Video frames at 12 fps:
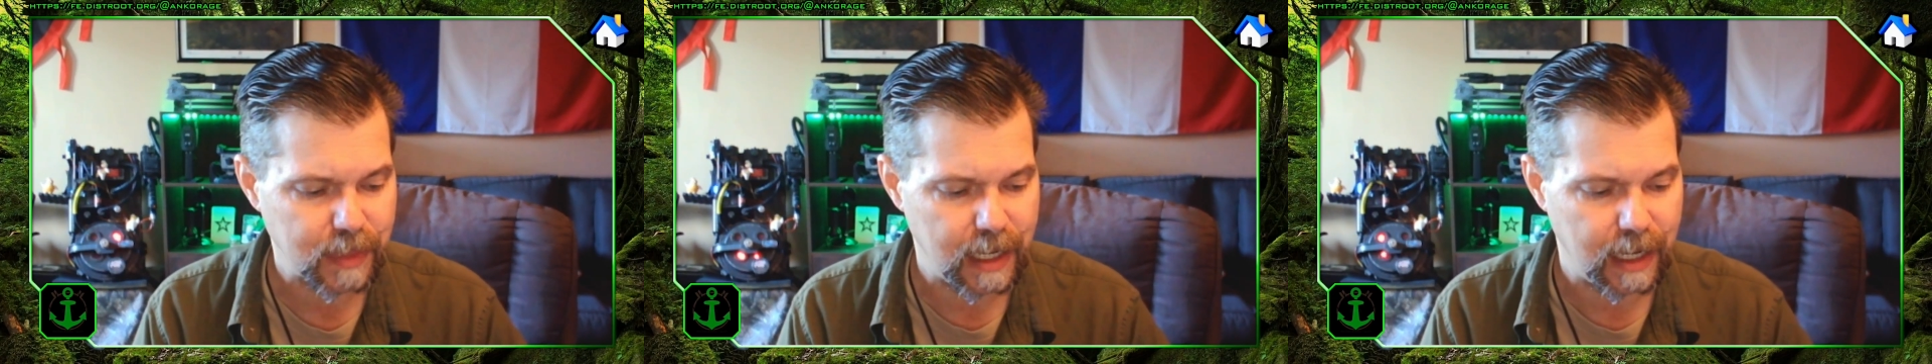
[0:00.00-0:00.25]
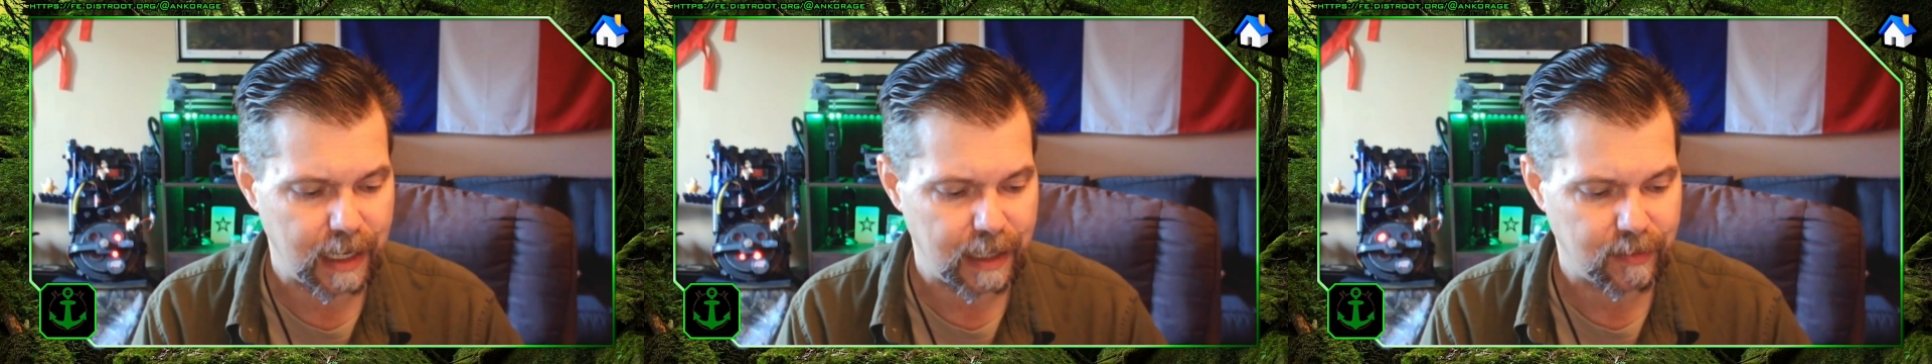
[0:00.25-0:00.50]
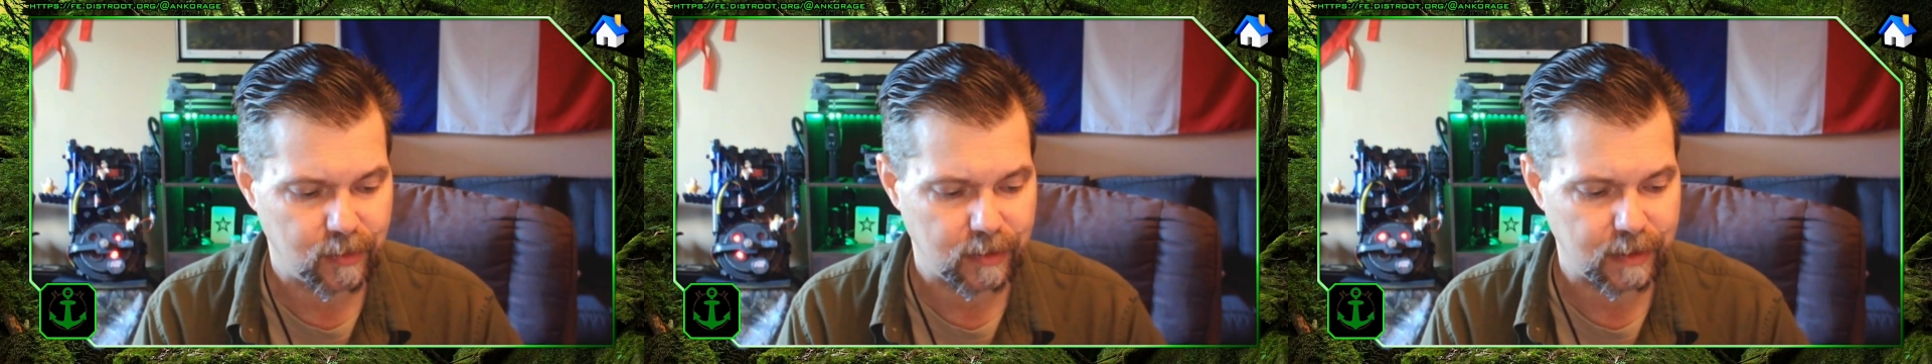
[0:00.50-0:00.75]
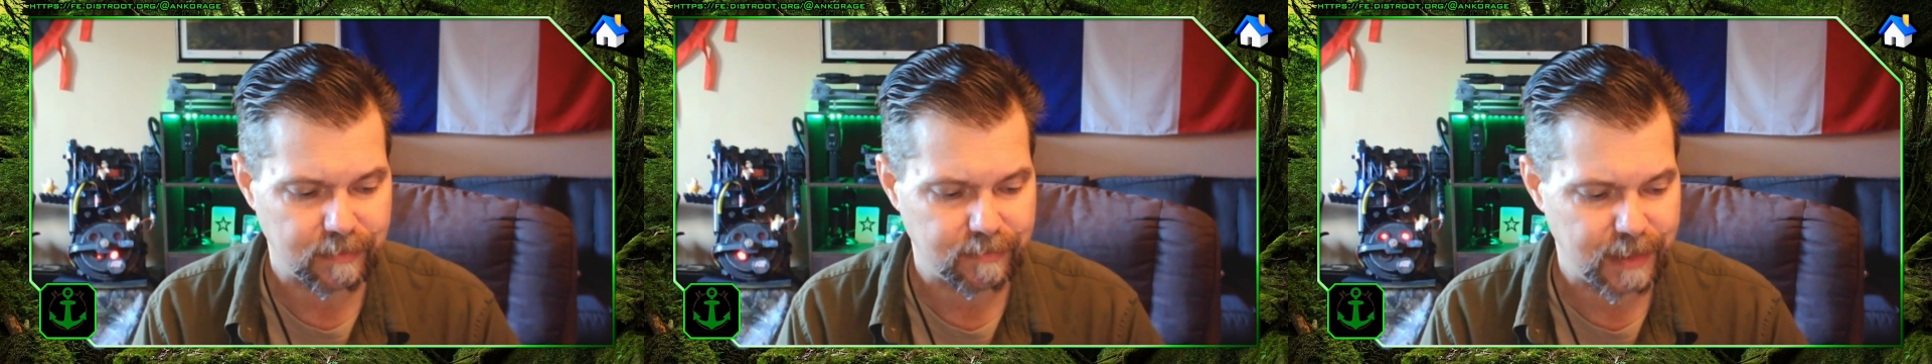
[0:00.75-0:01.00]

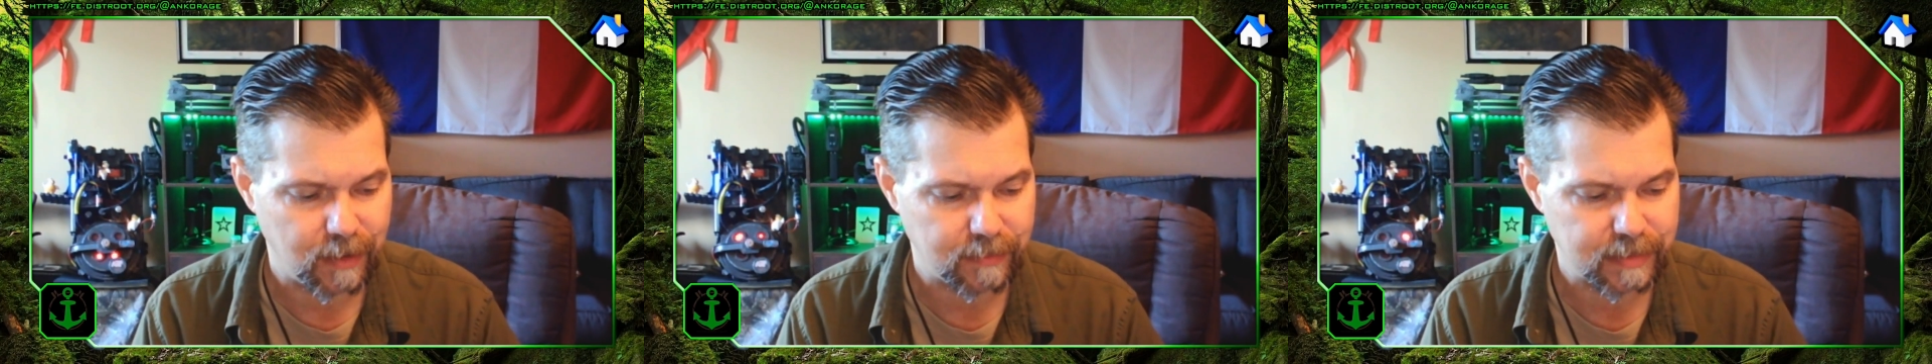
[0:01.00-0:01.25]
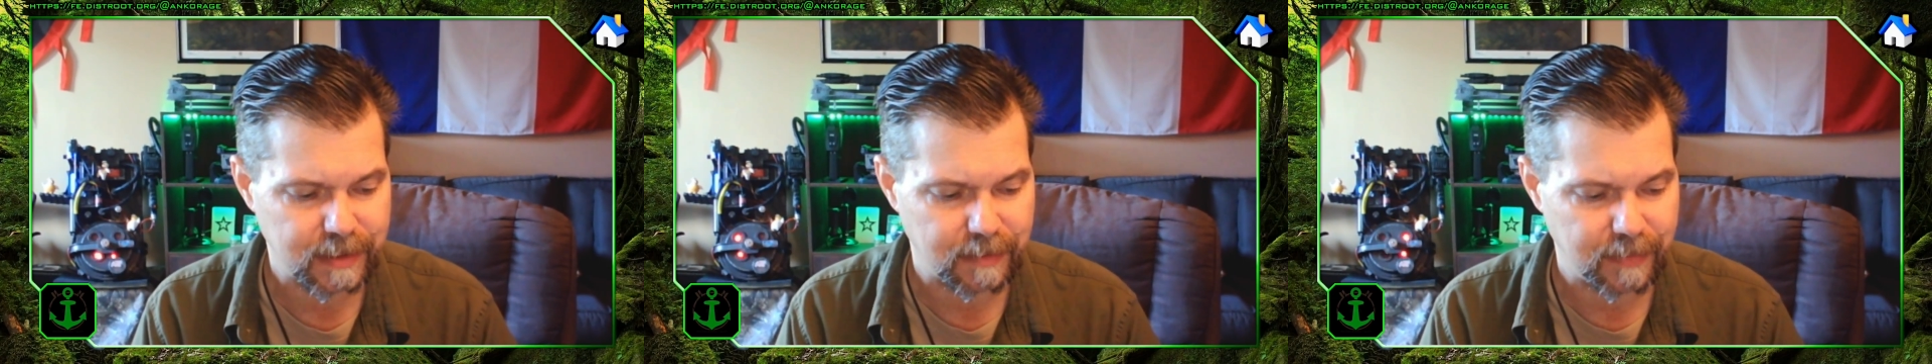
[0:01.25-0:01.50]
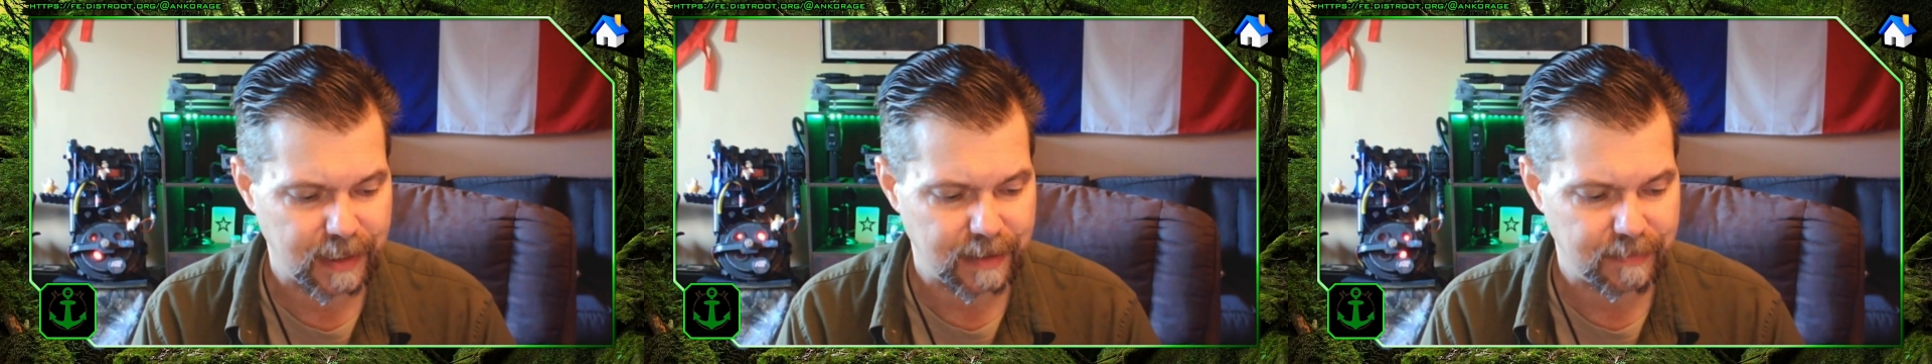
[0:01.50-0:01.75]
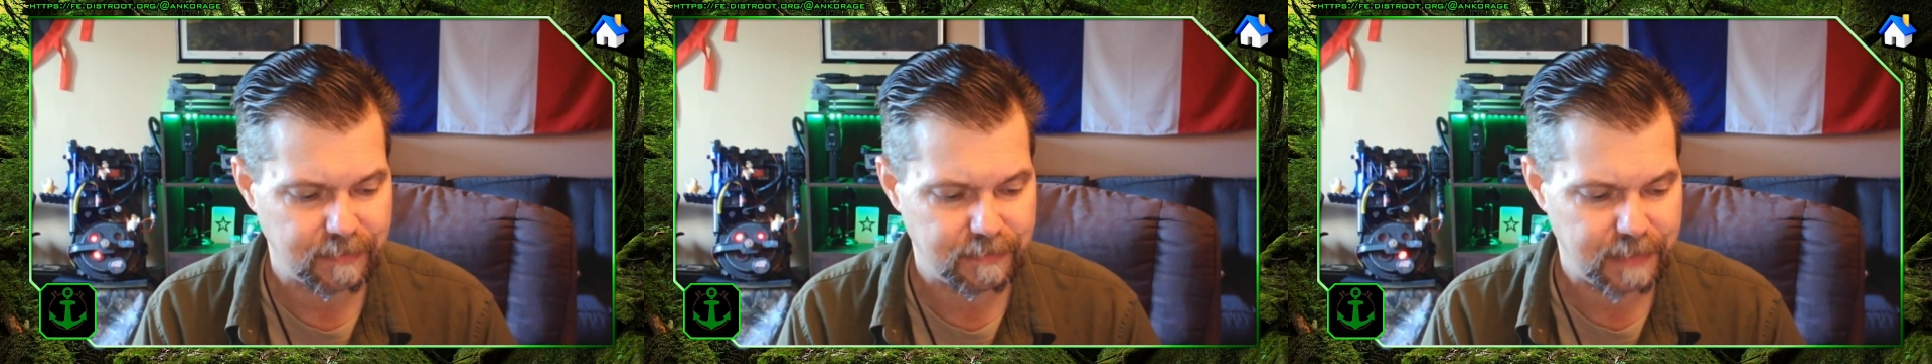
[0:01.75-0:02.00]
Or, some